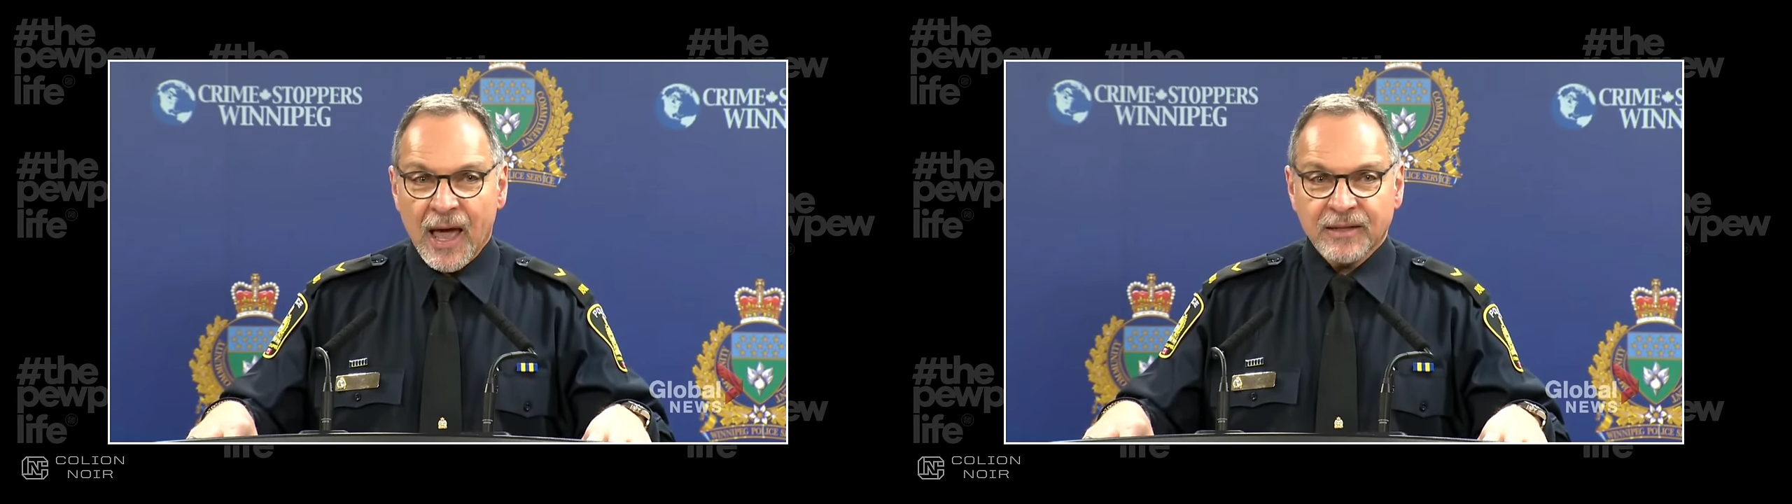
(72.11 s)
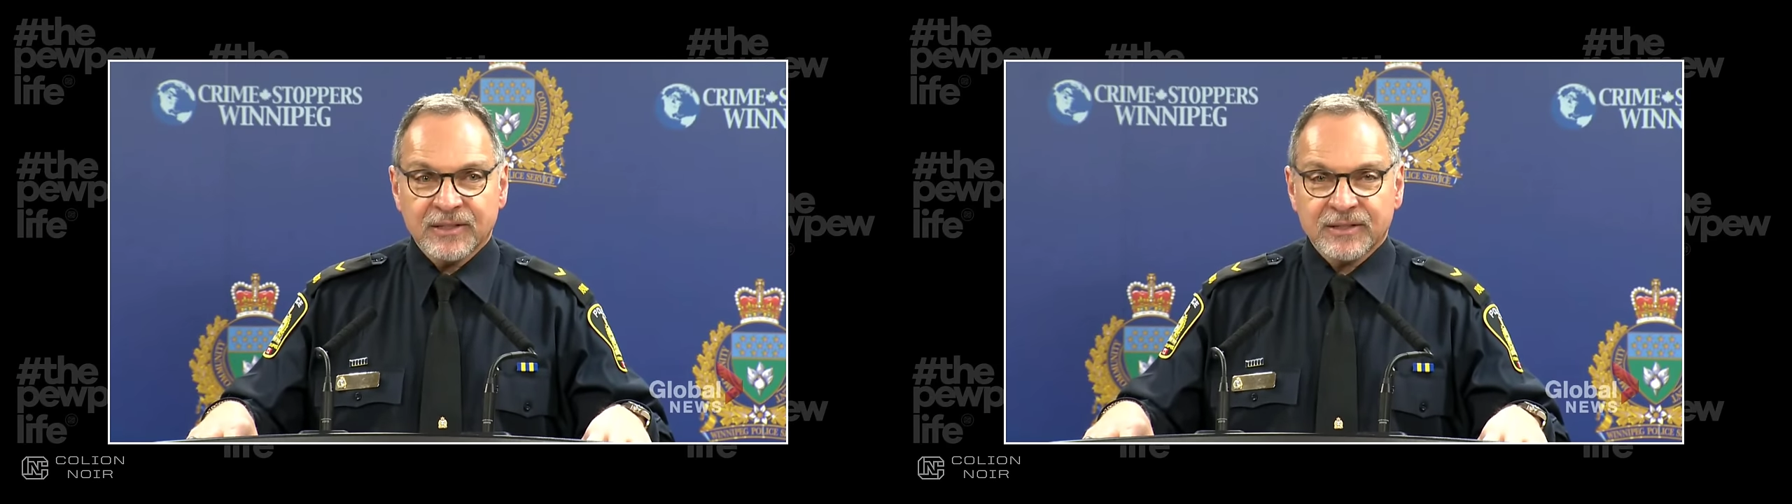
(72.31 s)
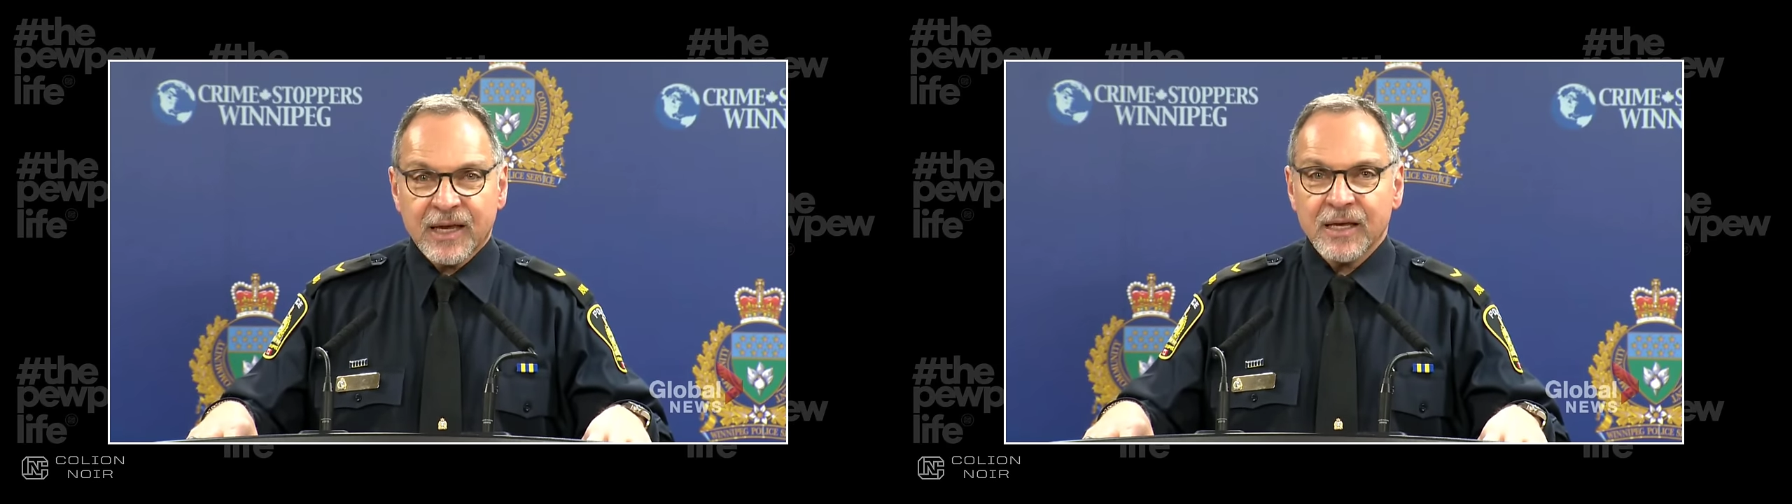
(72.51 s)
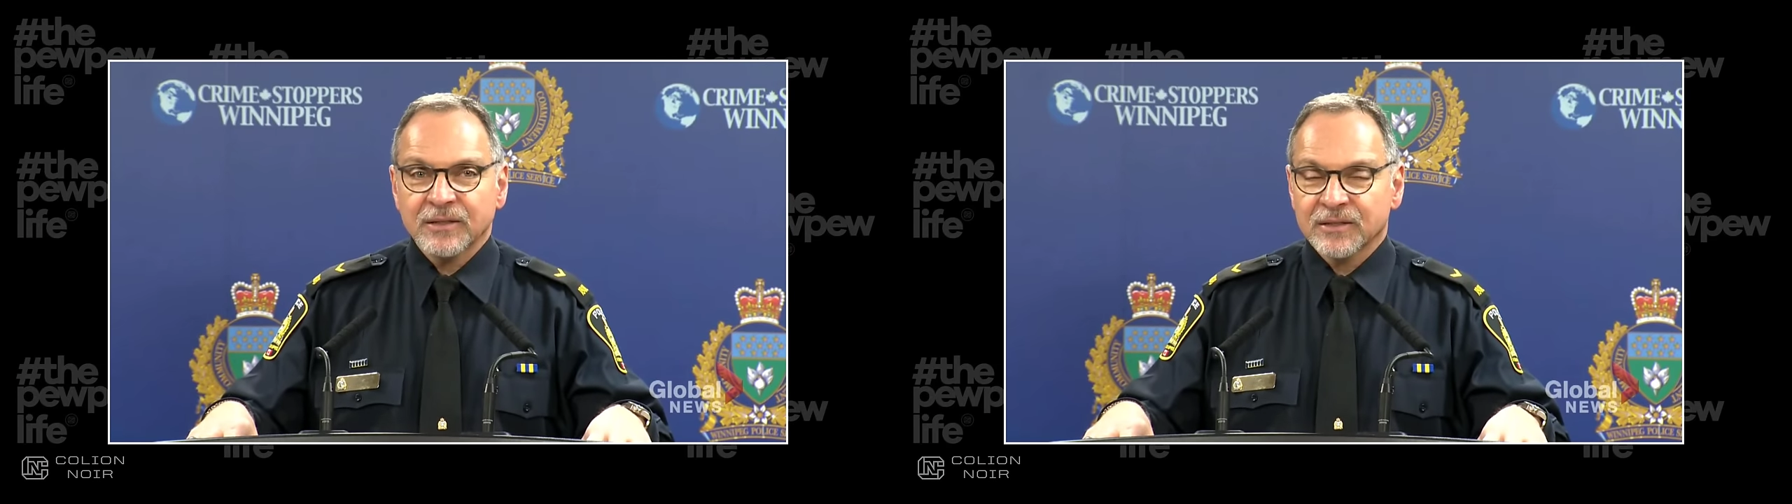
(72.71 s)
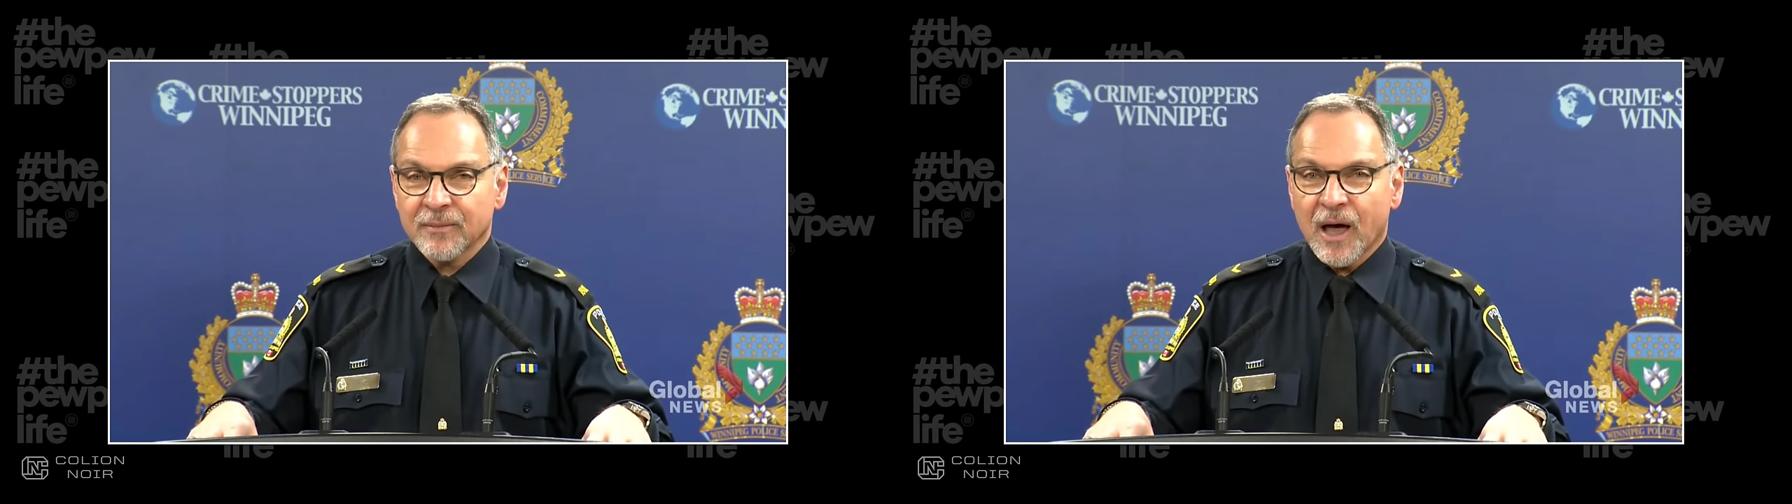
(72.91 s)
And
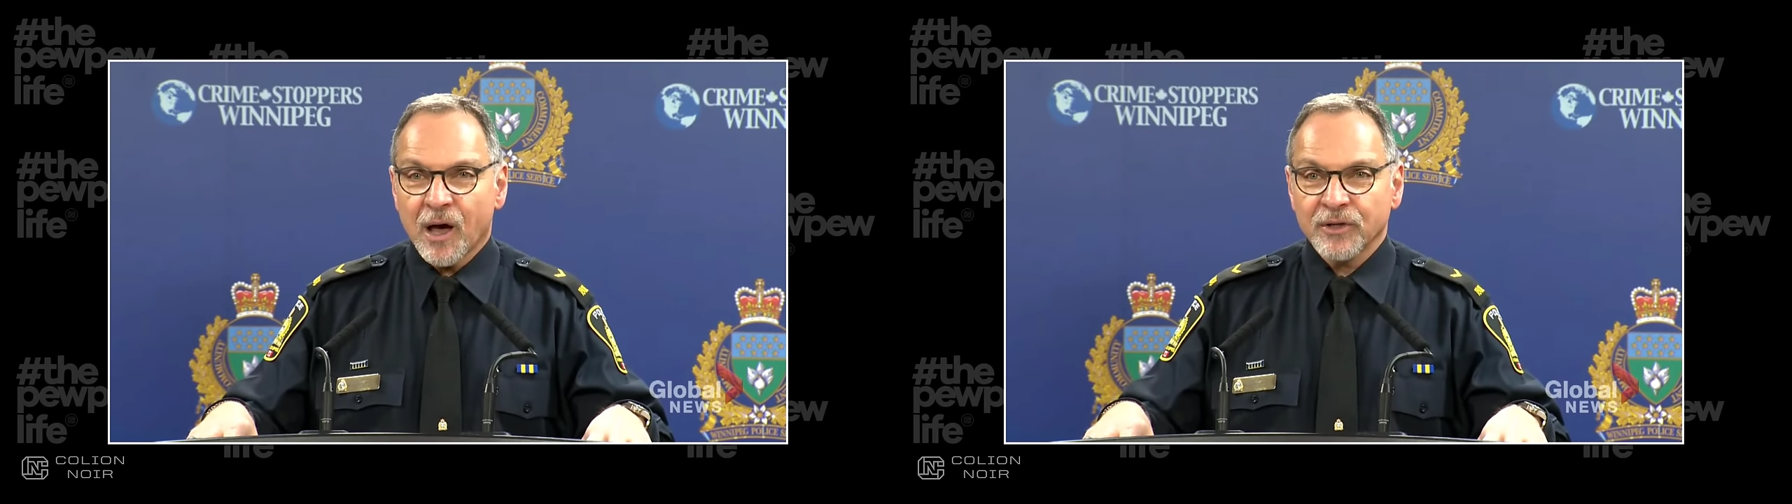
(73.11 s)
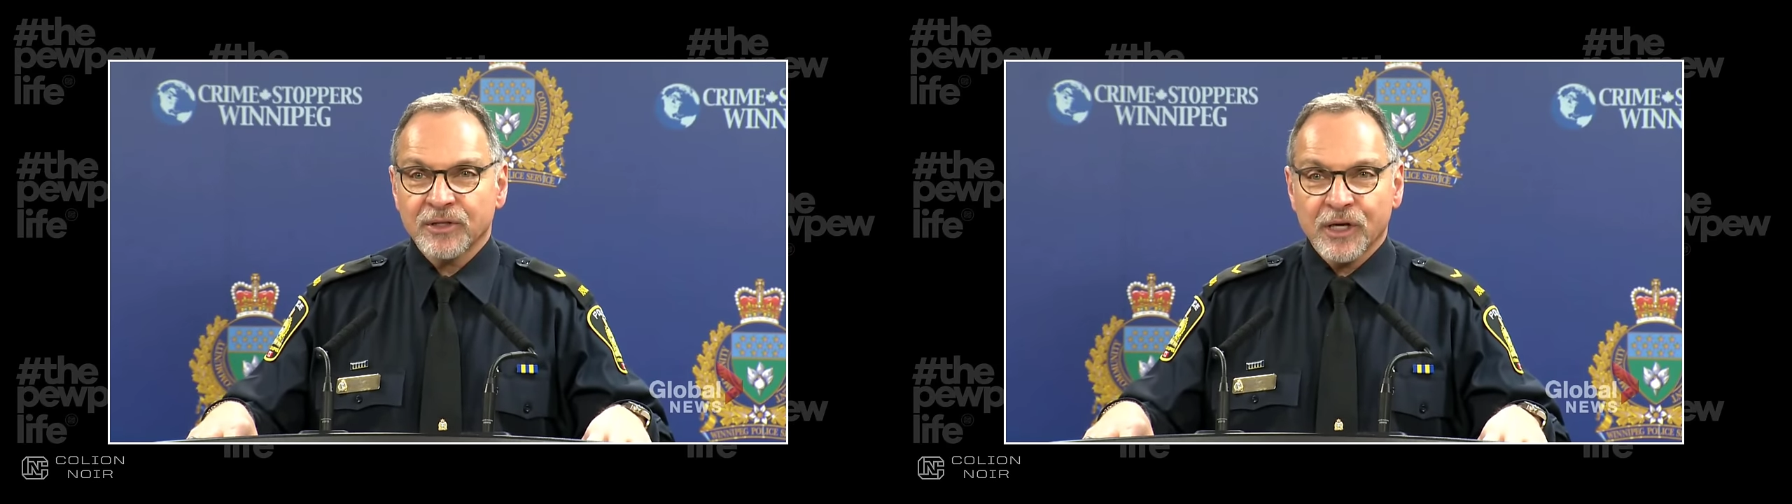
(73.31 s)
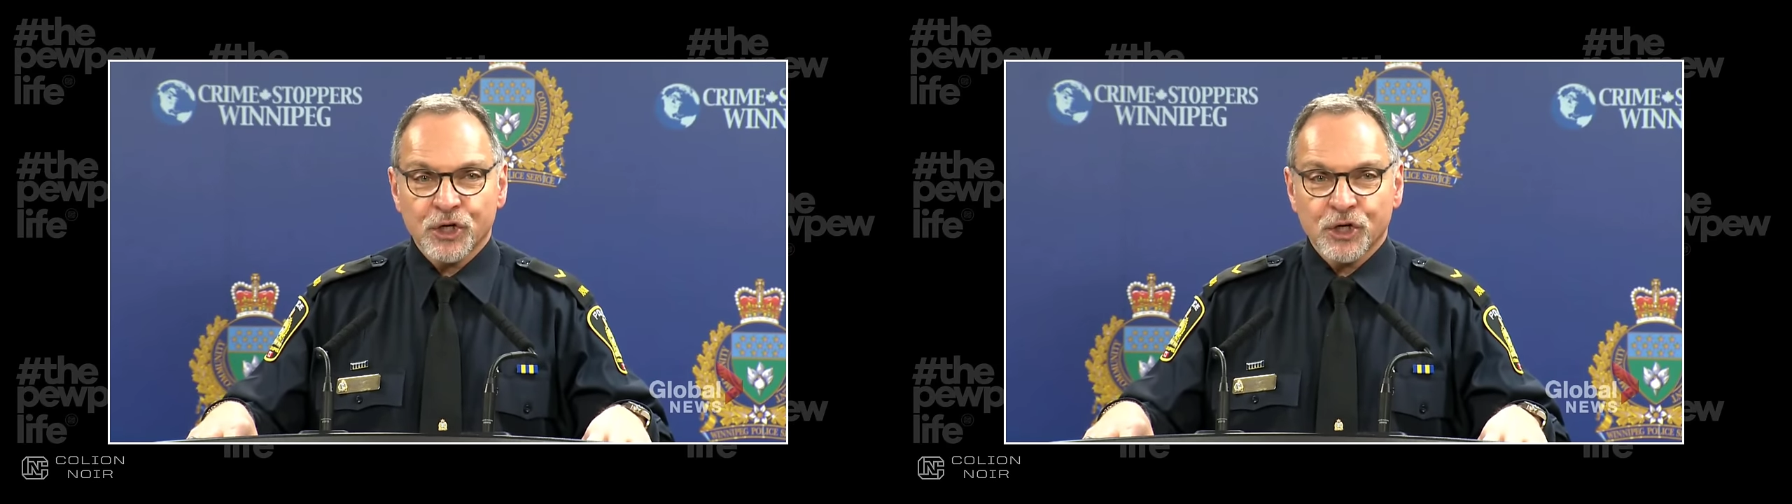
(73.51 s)
saying somehow that